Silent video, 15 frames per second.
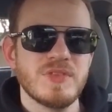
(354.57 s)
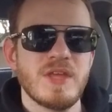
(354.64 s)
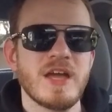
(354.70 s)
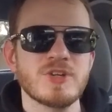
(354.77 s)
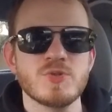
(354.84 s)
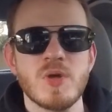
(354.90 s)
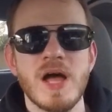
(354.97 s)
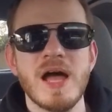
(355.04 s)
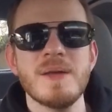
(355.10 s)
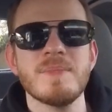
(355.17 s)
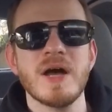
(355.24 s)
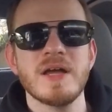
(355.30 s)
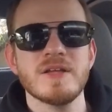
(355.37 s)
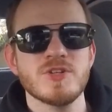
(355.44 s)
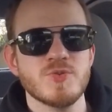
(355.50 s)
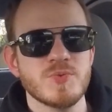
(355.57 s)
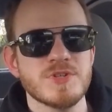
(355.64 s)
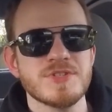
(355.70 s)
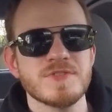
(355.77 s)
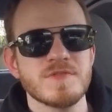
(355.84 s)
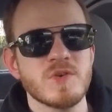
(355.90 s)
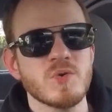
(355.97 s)
actual high mileage
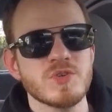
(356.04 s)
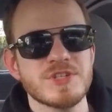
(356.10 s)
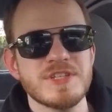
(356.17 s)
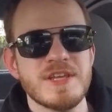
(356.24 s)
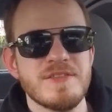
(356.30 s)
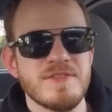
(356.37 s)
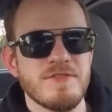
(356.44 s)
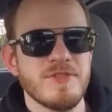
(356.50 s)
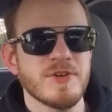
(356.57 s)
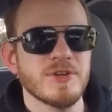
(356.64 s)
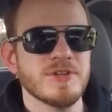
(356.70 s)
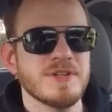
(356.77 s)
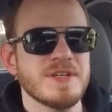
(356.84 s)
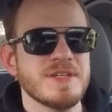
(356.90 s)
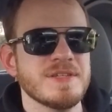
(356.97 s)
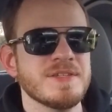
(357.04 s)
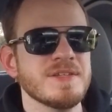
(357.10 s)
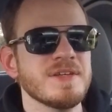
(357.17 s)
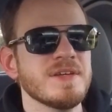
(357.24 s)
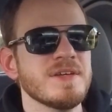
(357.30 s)
ones are of course in the 30s.